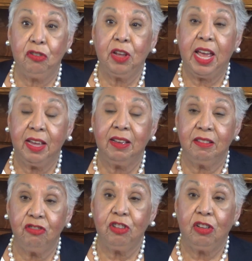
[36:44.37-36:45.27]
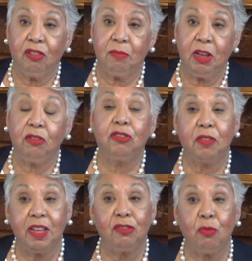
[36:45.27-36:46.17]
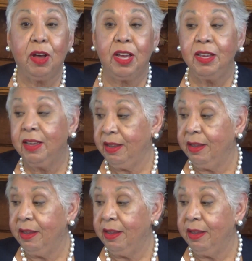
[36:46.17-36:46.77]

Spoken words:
To hang that shingle on my own. So that's why.